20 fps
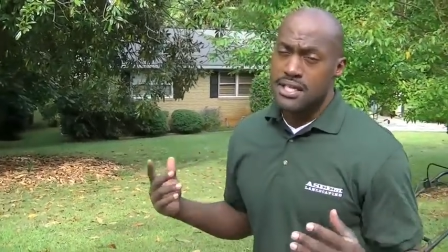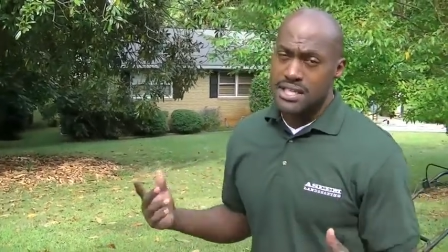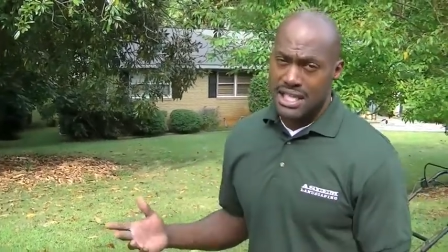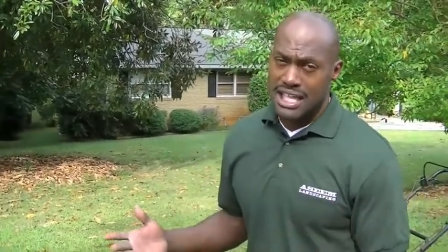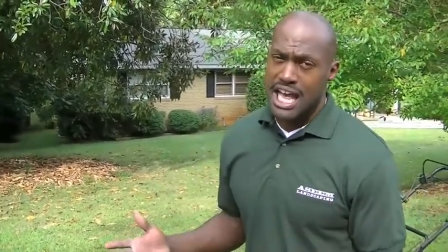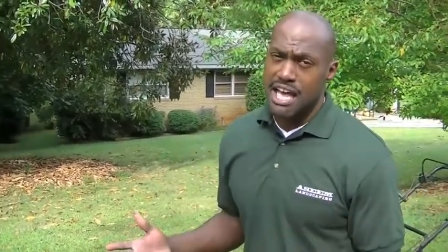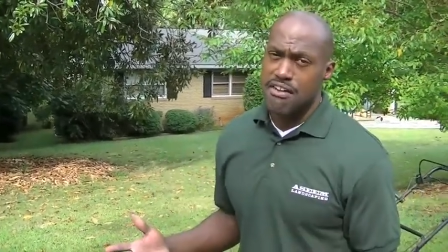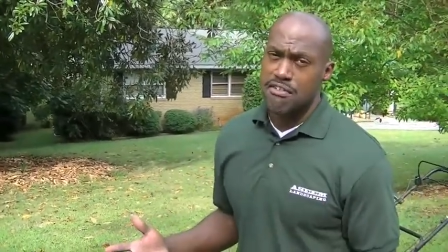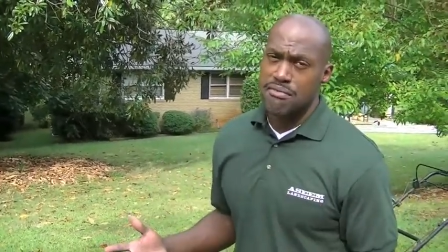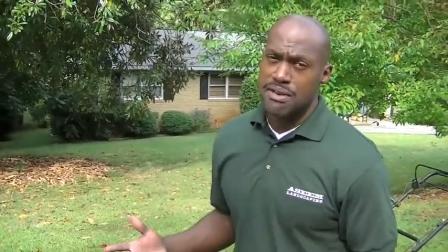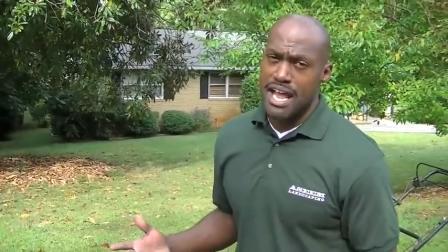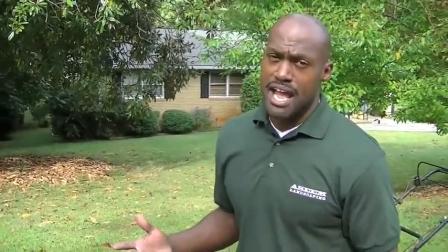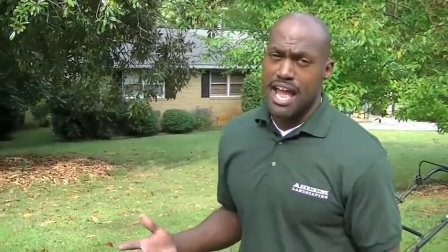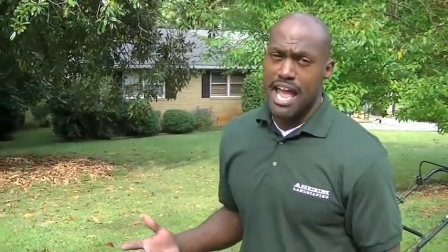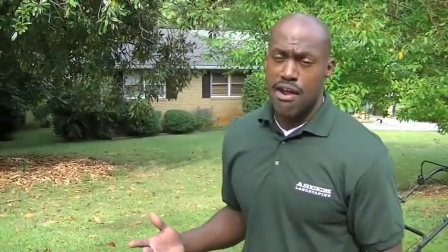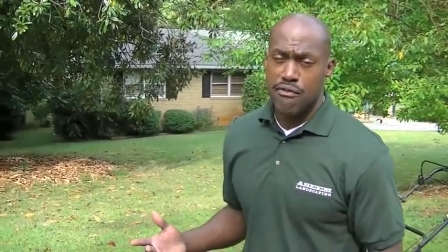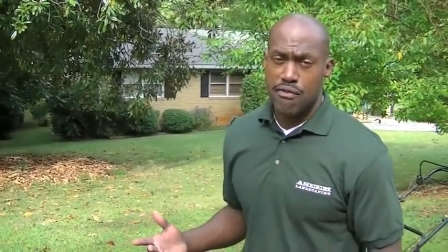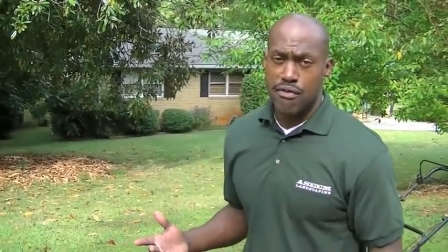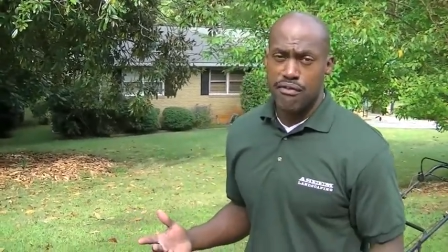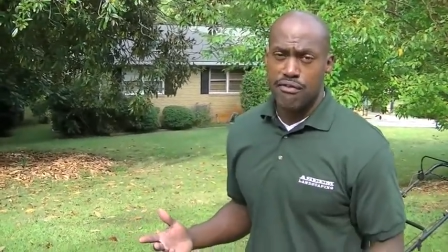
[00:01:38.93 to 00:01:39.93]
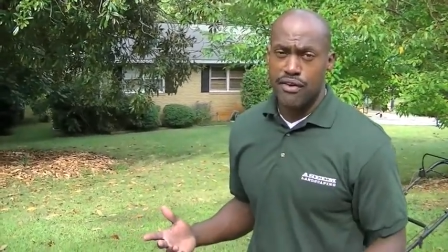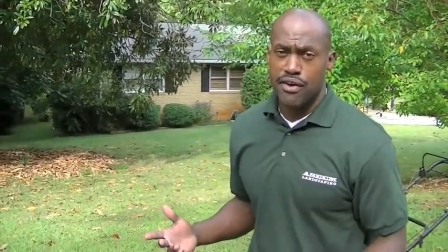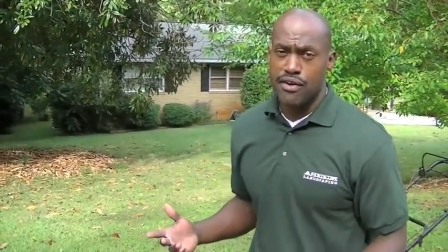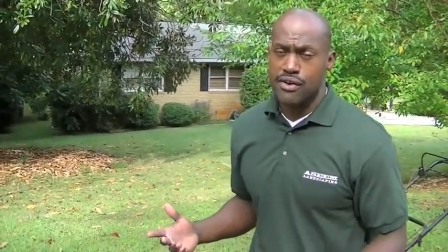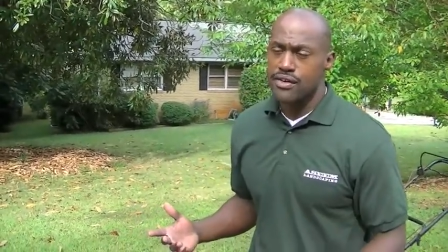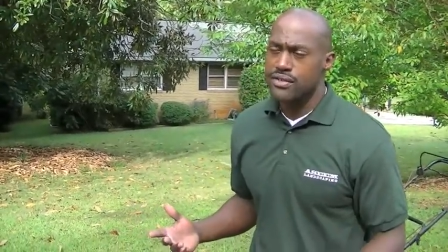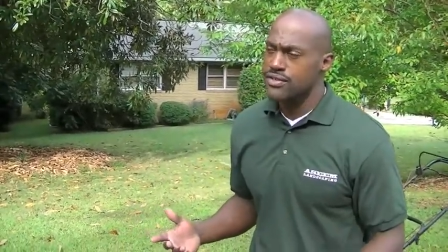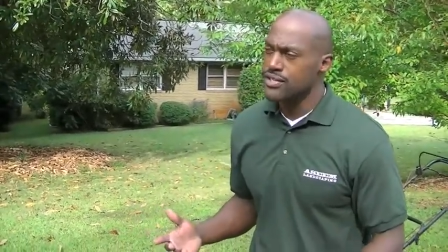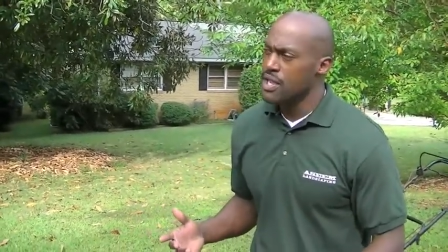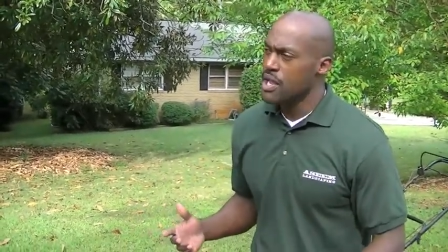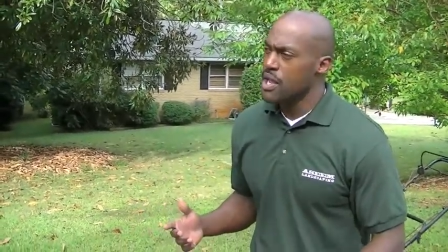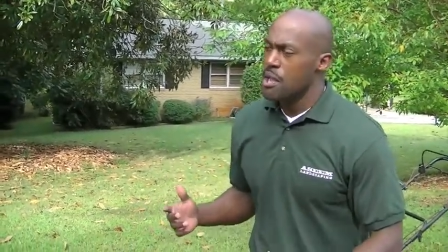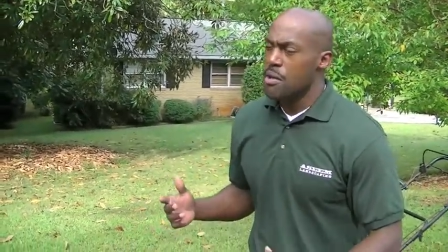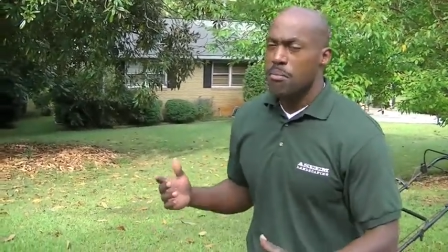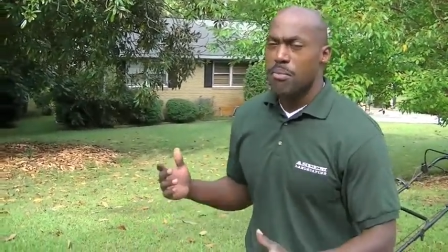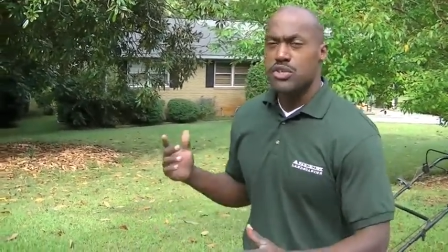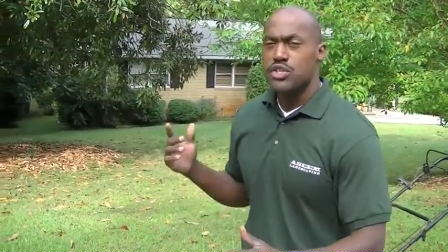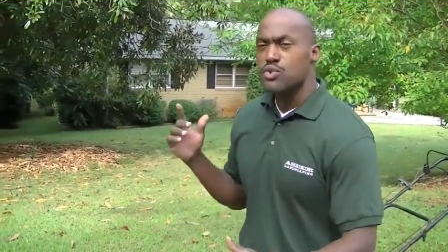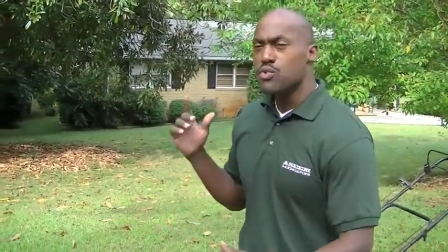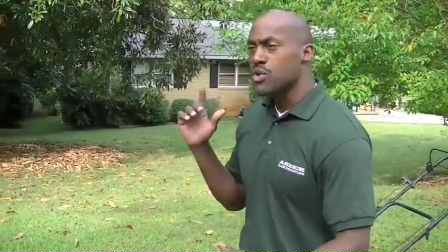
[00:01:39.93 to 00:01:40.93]
A lot of them now have reverse,
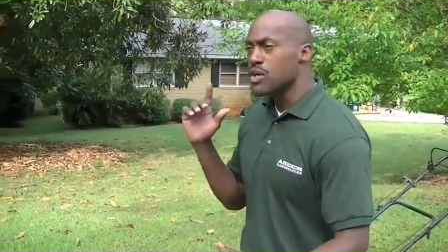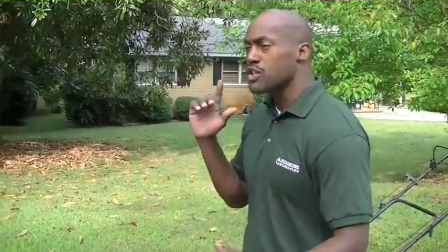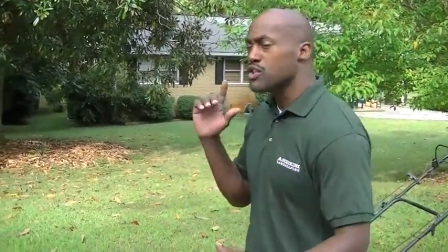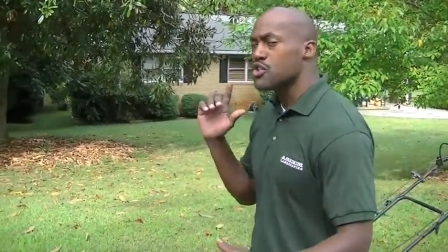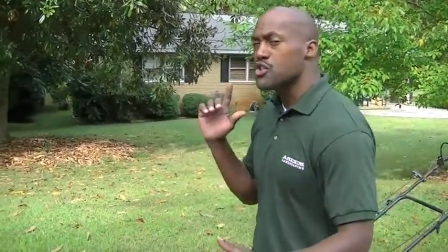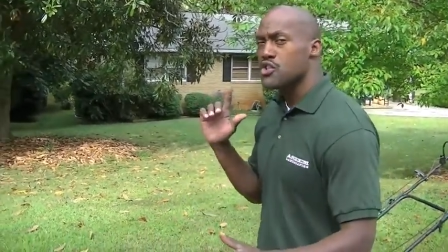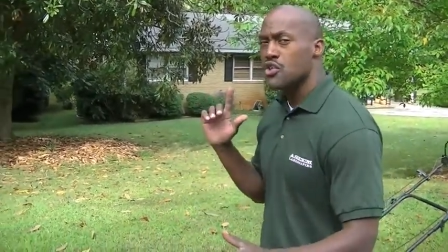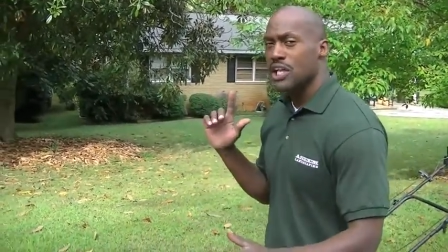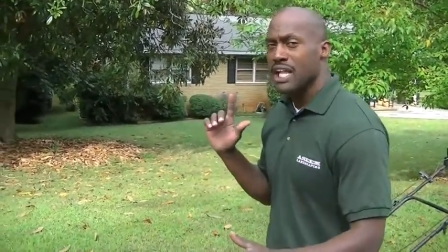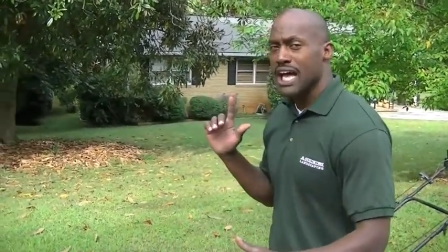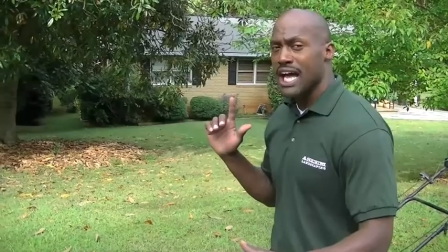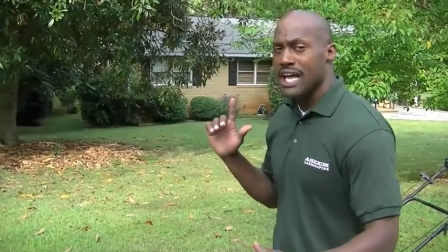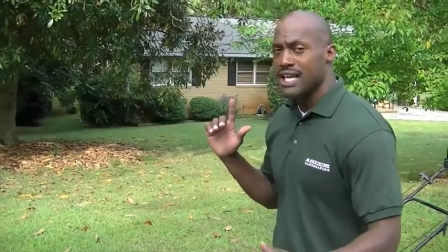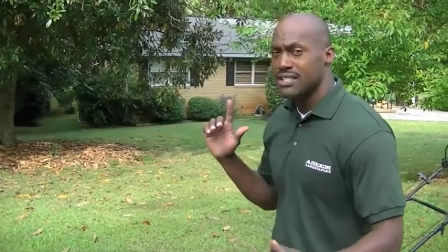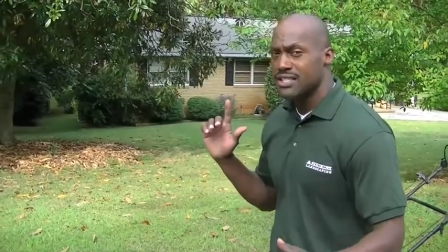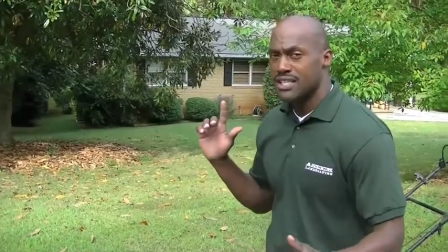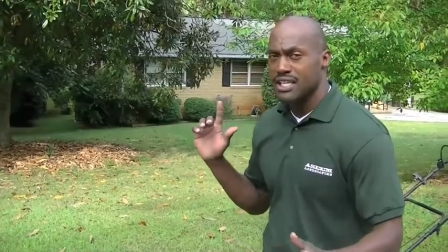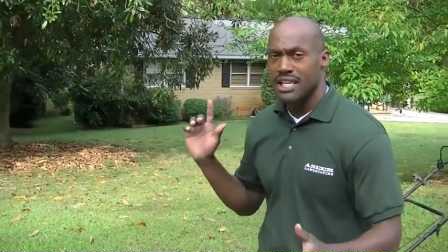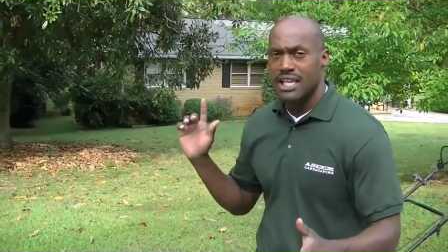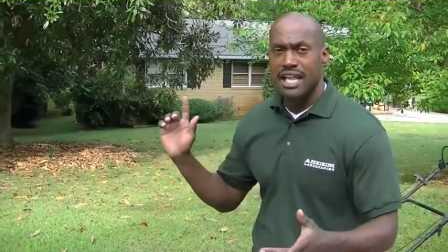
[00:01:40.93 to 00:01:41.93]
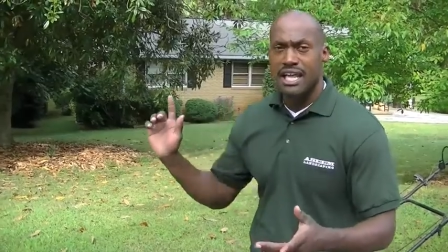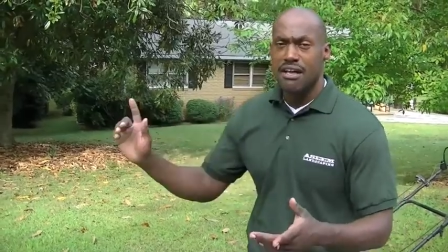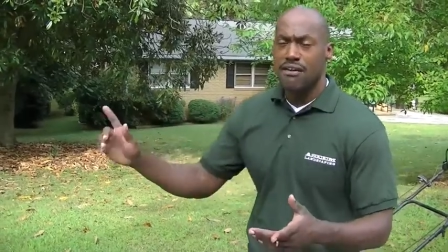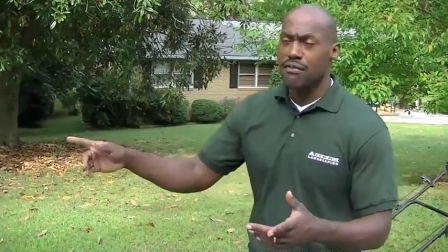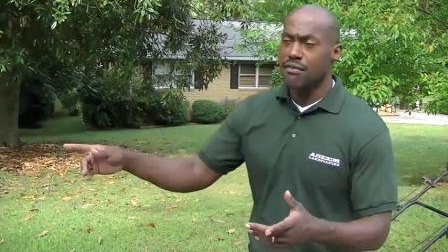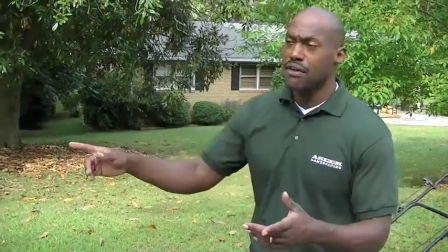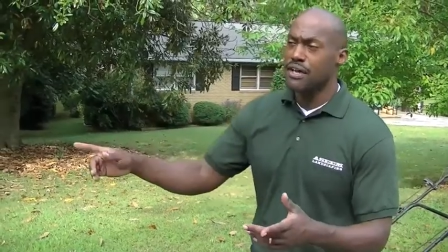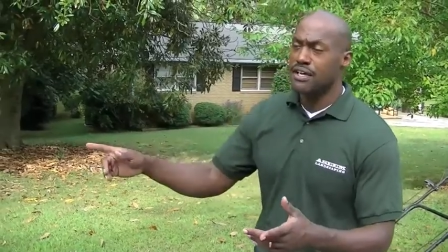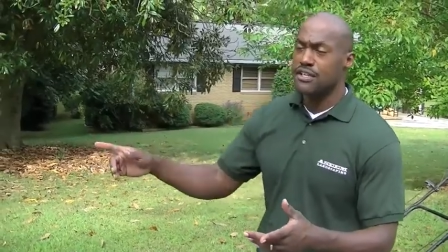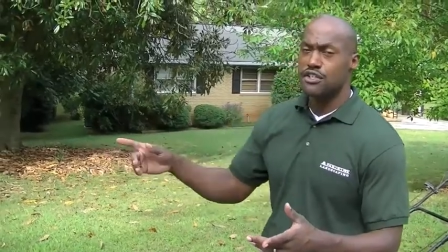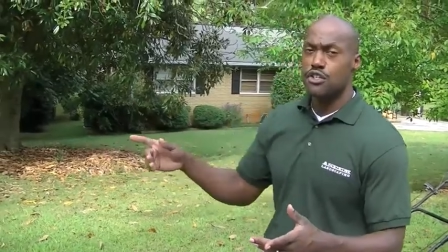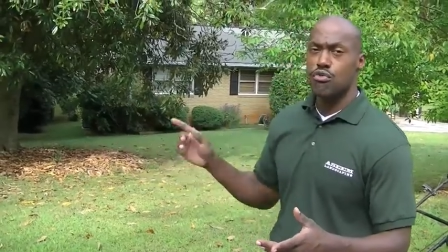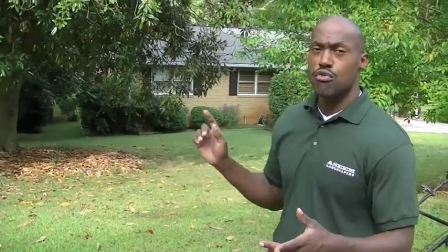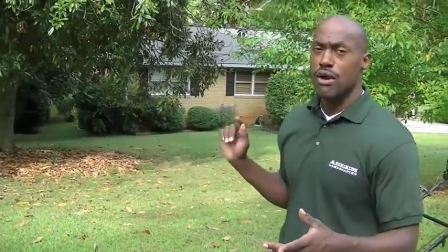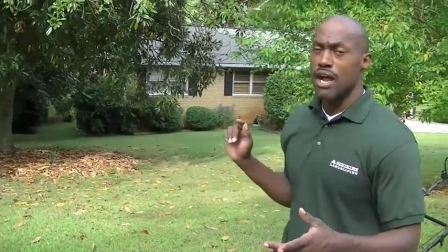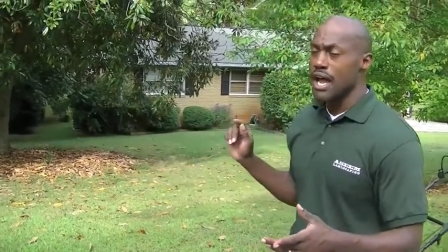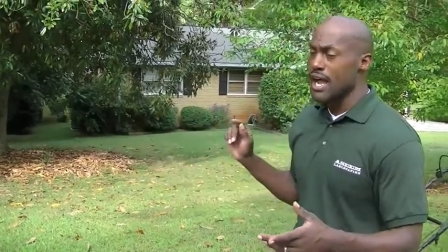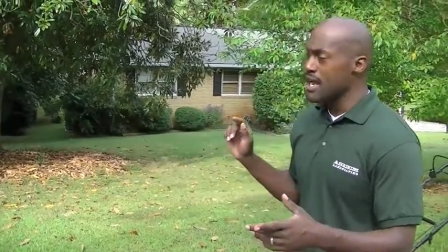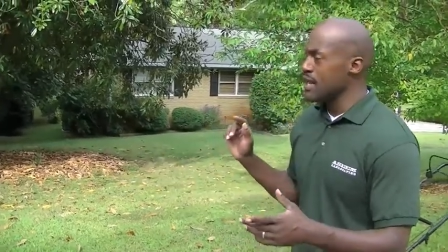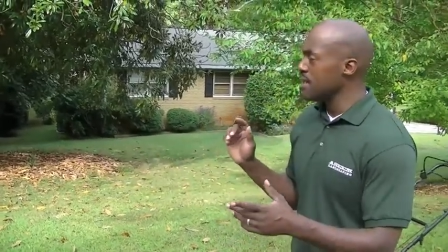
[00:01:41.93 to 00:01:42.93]
but you want to do your lines left to
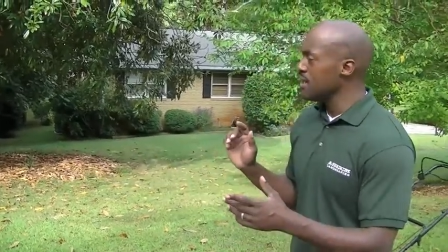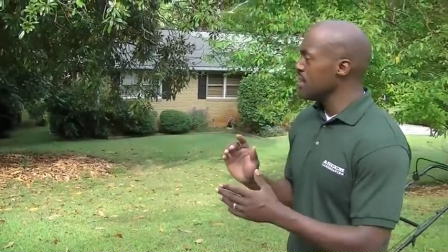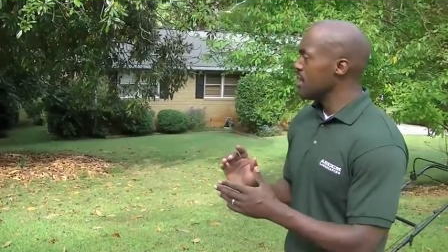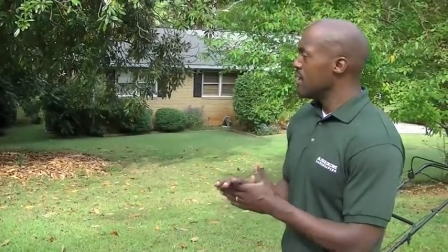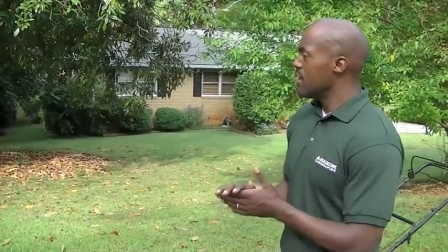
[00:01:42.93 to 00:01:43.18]
right,